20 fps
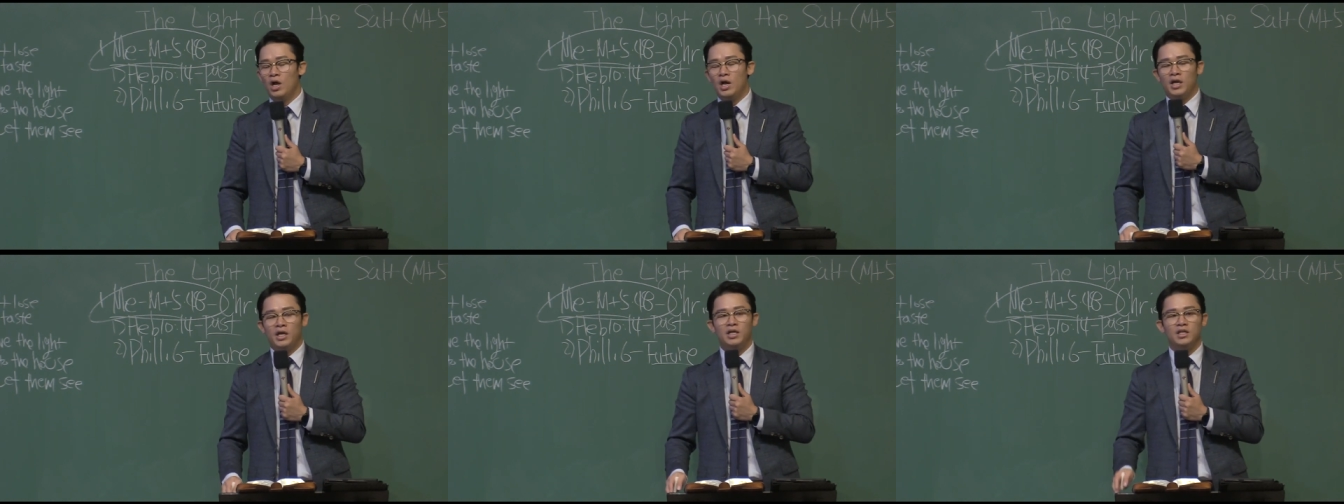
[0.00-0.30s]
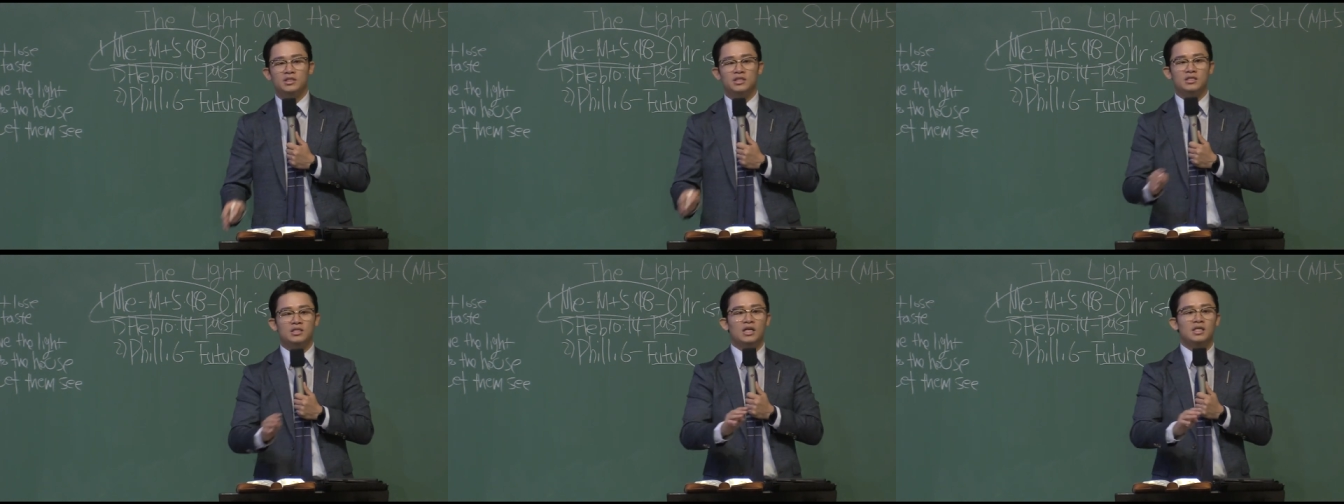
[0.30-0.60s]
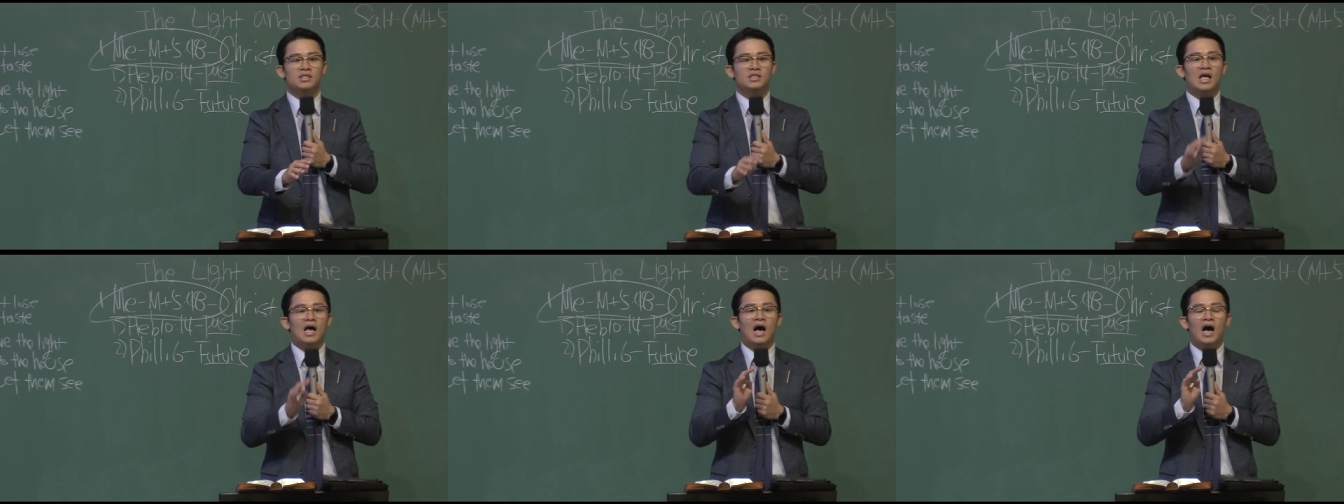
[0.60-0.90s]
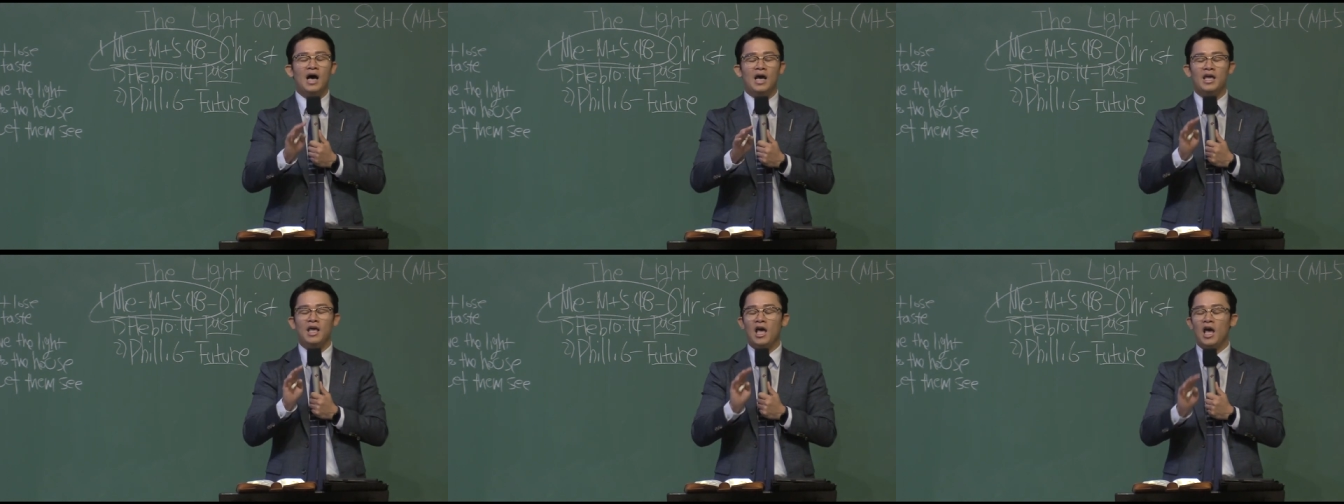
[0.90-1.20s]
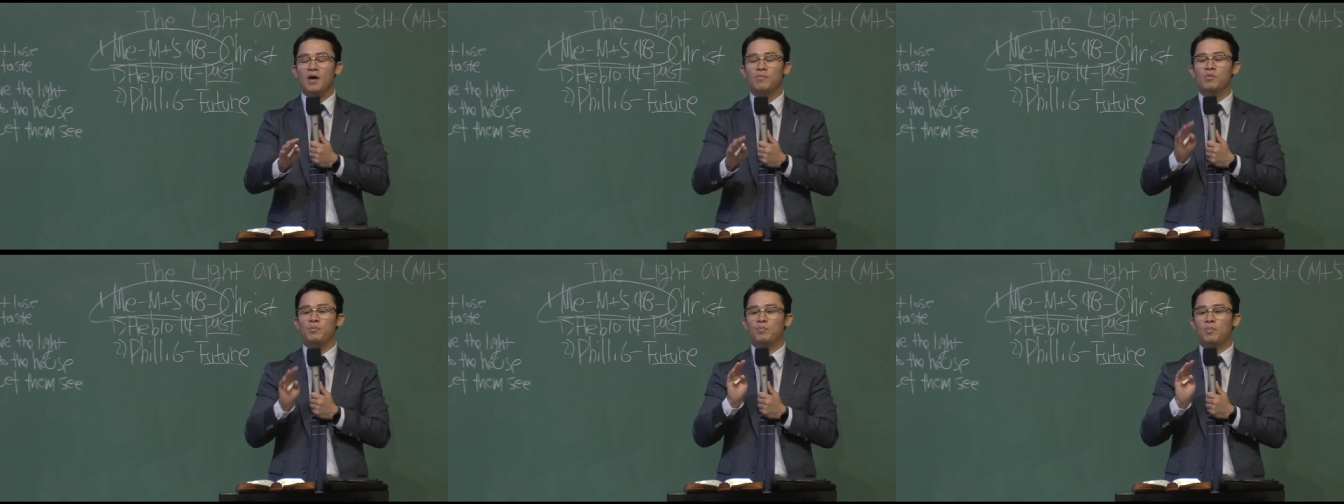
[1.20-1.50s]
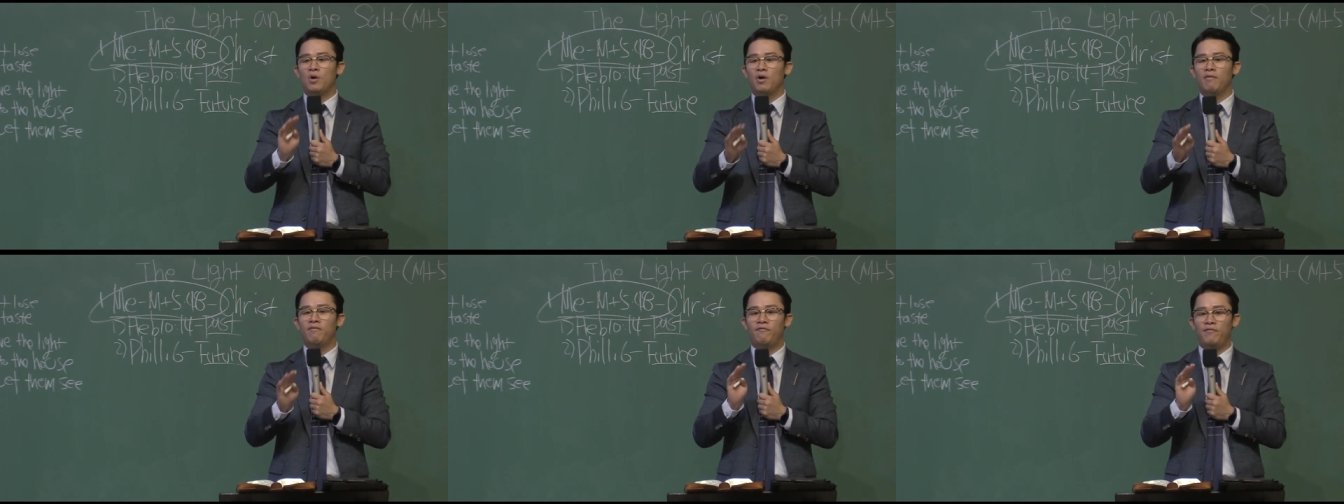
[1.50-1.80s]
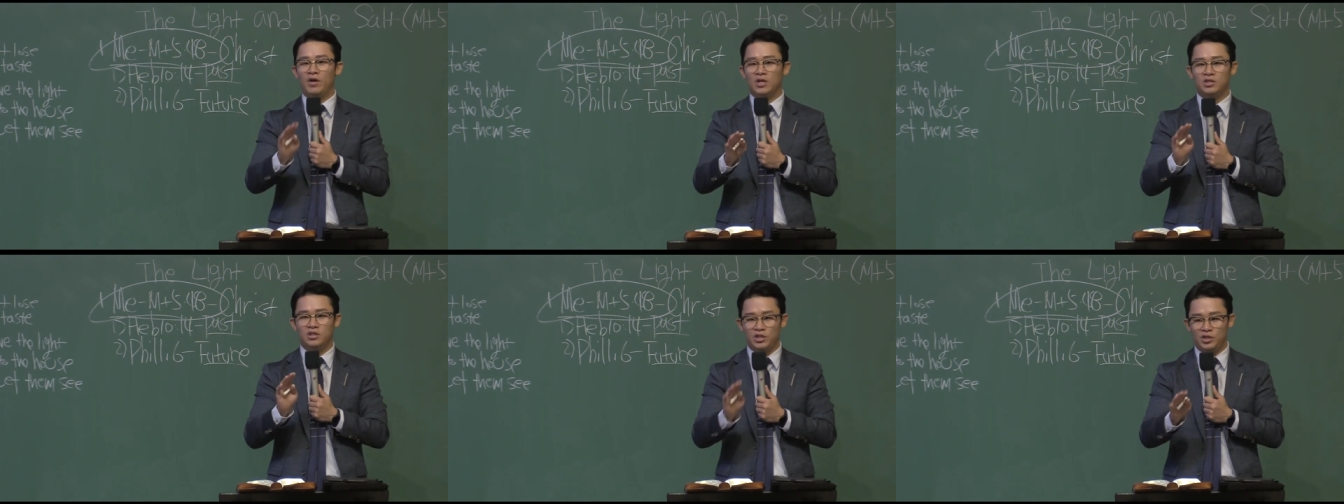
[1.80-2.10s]
he says, I have
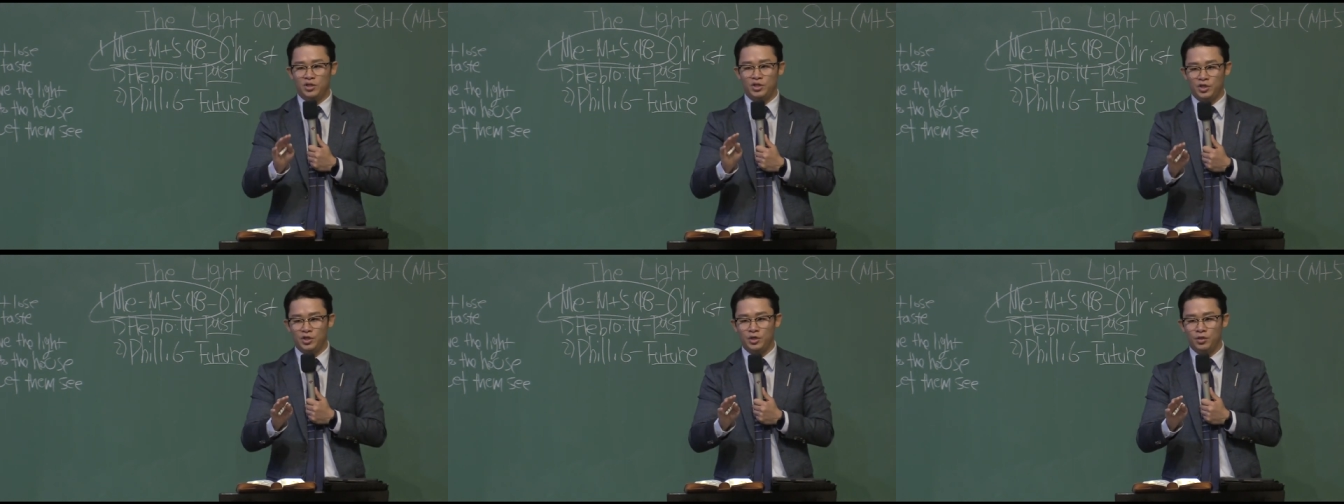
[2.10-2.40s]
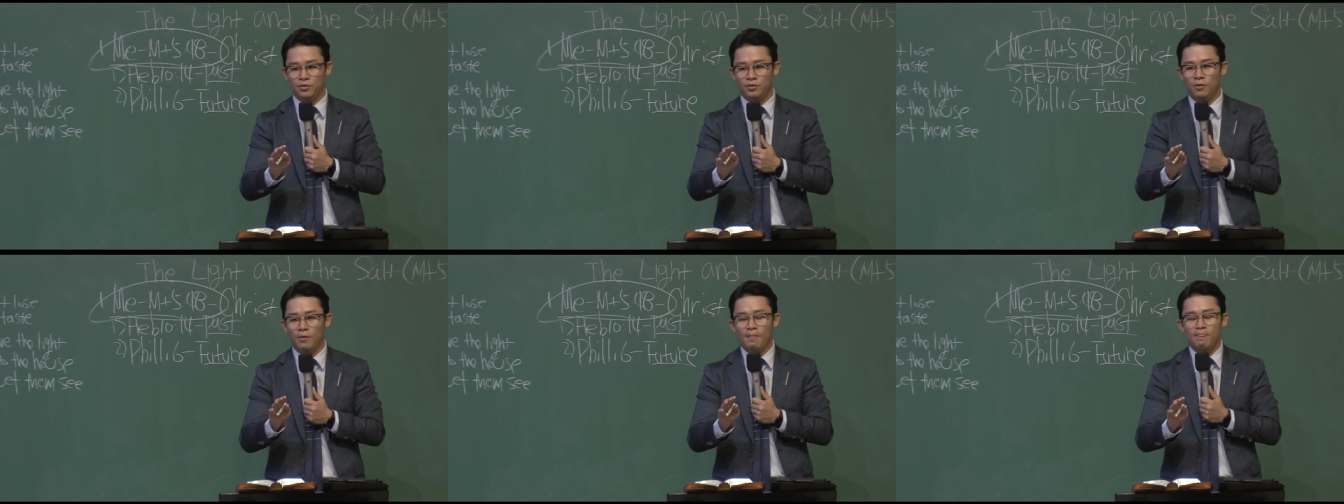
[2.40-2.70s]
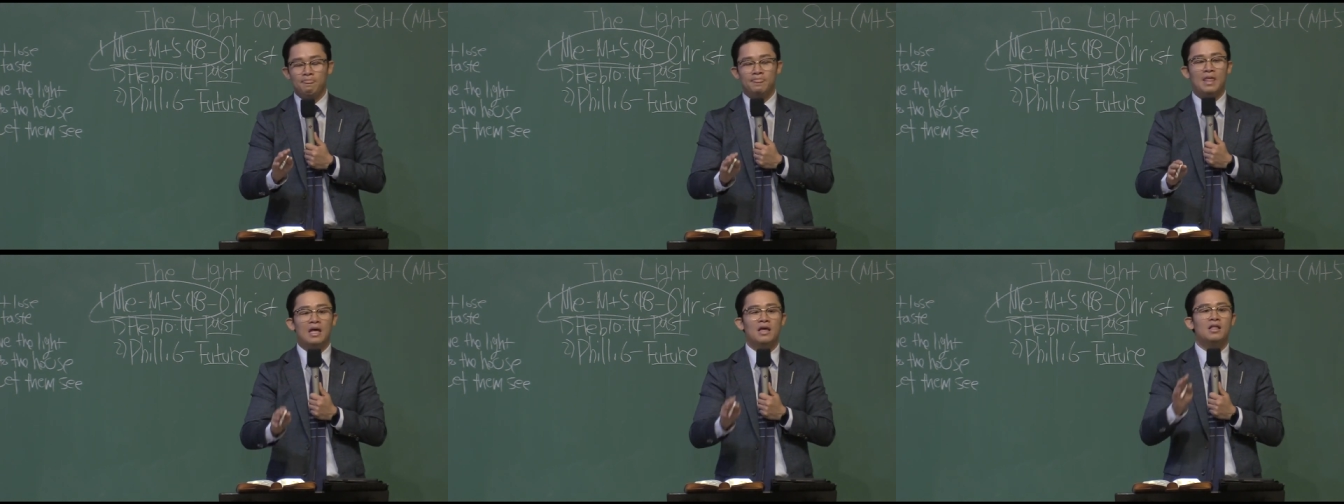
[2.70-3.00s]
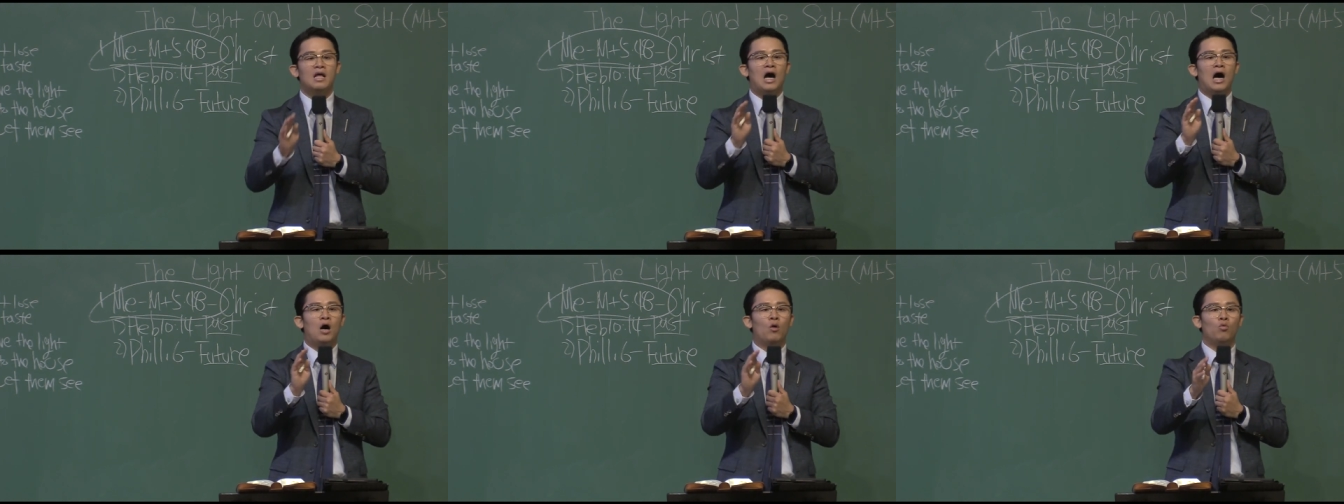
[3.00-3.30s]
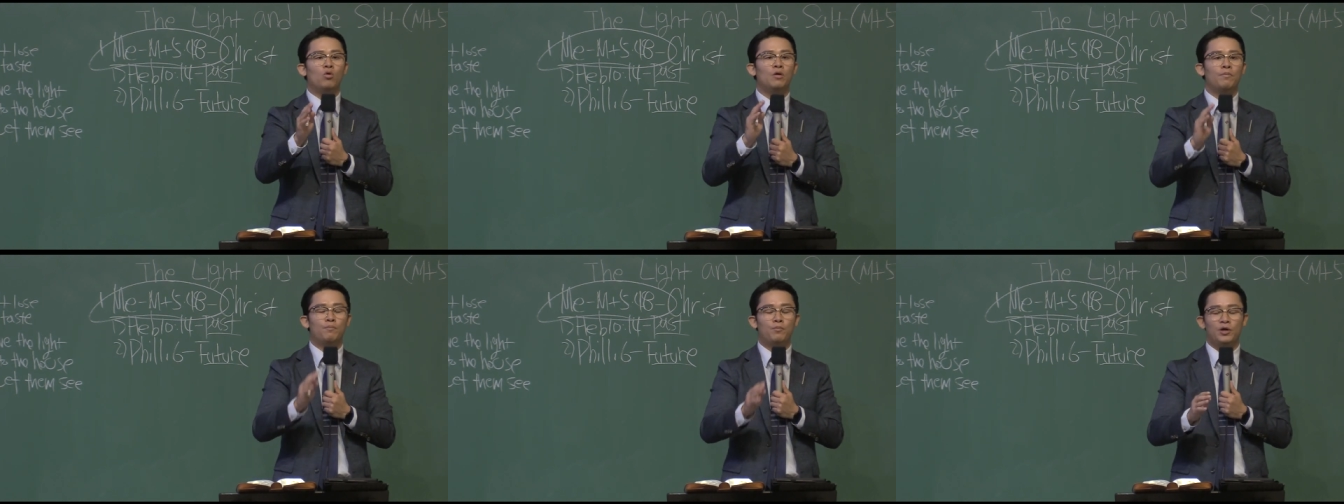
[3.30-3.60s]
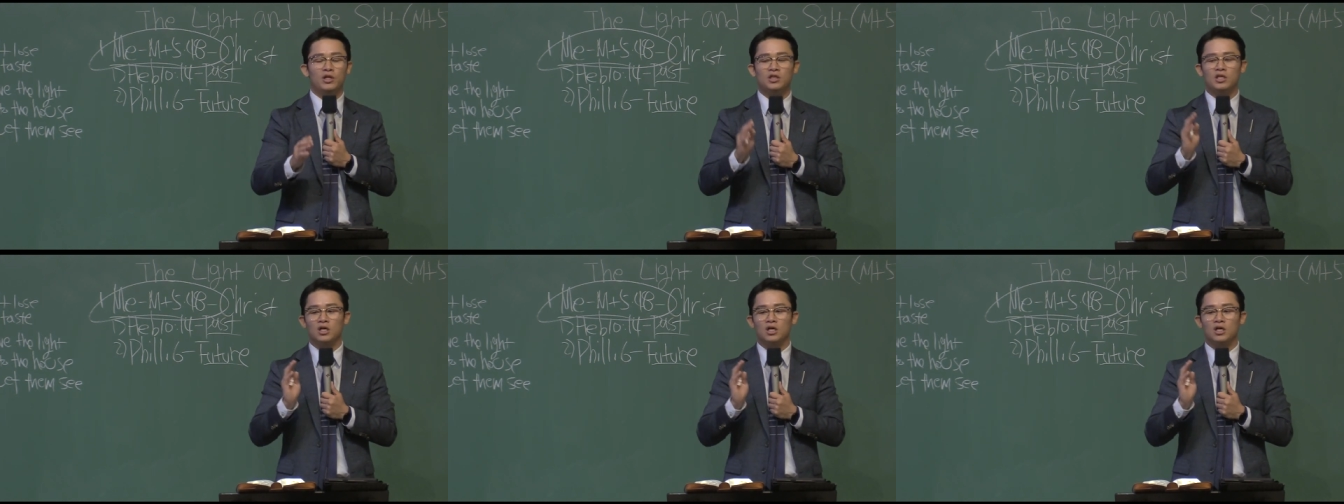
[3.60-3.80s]
perfected you, that I will bring the